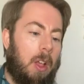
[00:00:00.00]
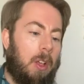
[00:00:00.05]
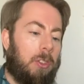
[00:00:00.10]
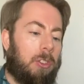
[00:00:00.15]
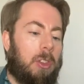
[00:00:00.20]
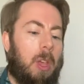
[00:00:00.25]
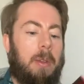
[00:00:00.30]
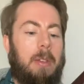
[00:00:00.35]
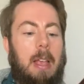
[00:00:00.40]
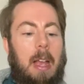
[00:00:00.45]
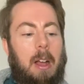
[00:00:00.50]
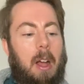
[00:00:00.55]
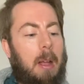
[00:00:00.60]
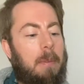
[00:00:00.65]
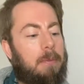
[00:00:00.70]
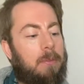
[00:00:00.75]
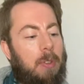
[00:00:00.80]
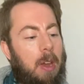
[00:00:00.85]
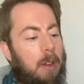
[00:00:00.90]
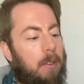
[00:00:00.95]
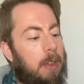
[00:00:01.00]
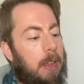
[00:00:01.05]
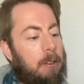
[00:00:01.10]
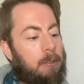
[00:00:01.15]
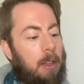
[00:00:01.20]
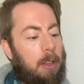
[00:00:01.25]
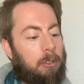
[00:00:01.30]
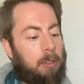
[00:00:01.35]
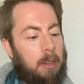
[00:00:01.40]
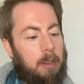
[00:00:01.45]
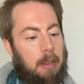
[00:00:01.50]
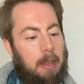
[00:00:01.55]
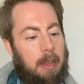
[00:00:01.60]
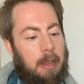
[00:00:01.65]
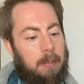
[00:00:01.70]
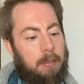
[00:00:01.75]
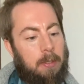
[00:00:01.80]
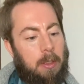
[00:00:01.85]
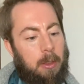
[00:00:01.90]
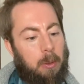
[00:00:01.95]
So yeah, I'm very interested
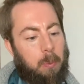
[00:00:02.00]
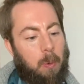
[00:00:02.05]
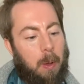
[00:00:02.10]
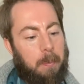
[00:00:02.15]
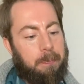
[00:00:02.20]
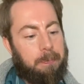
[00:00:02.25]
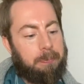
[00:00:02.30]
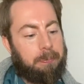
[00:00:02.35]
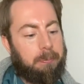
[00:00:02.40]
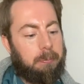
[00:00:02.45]
in this one.